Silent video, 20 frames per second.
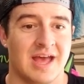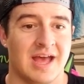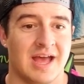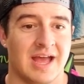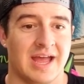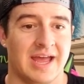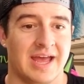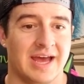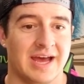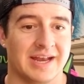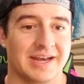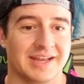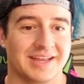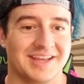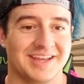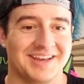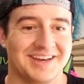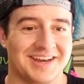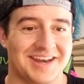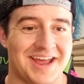And
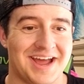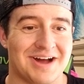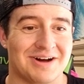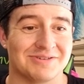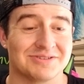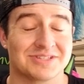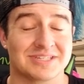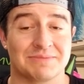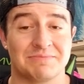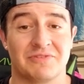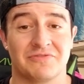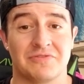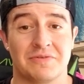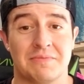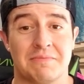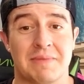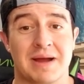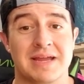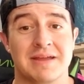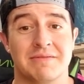now some of
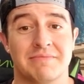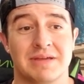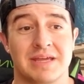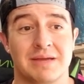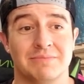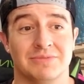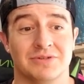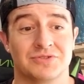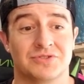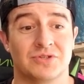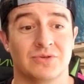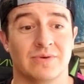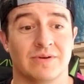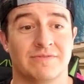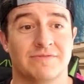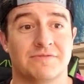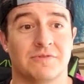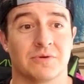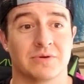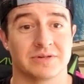them might be able to
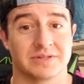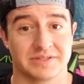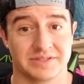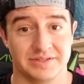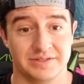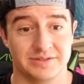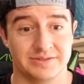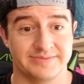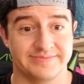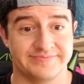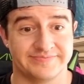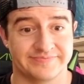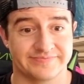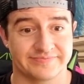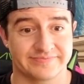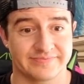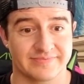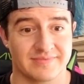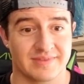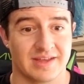afford to.
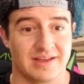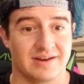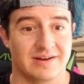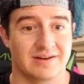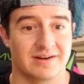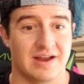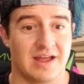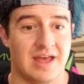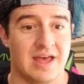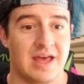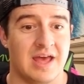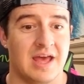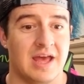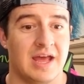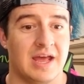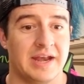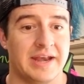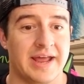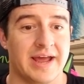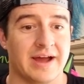
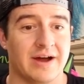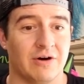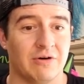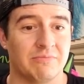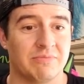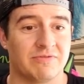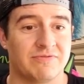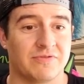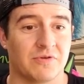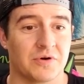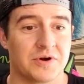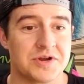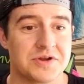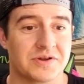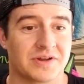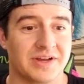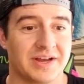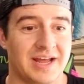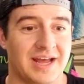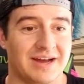Before
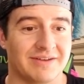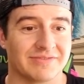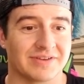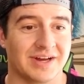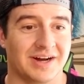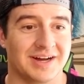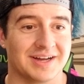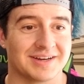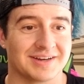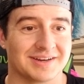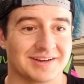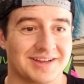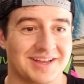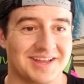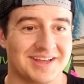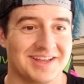you've gotten